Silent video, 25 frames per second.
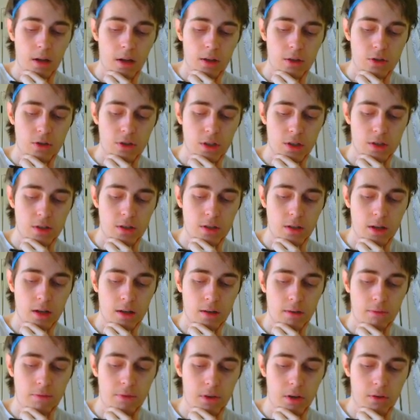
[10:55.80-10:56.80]
just to
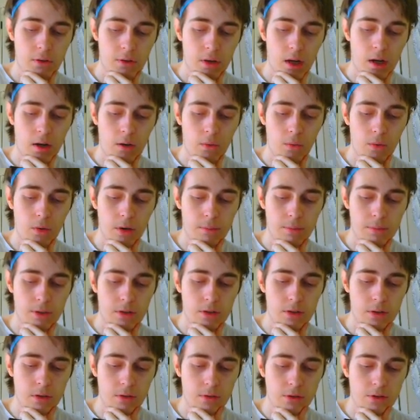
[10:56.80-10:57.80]
kind of figure out what I'm
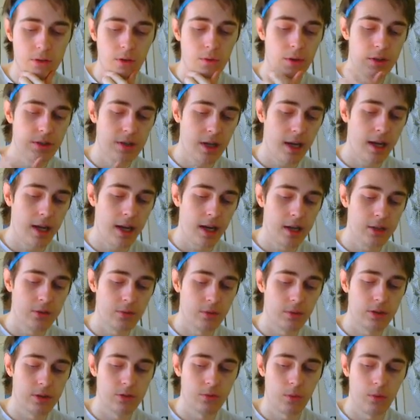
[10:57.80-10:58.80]
going to do. So this guy has
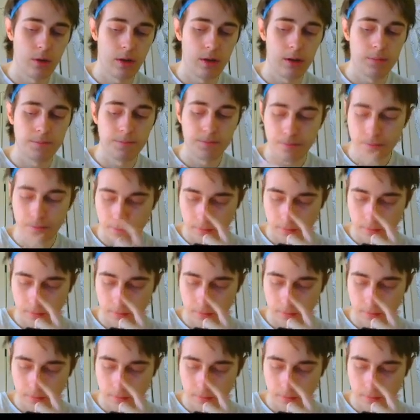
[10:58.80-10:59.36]
one as well.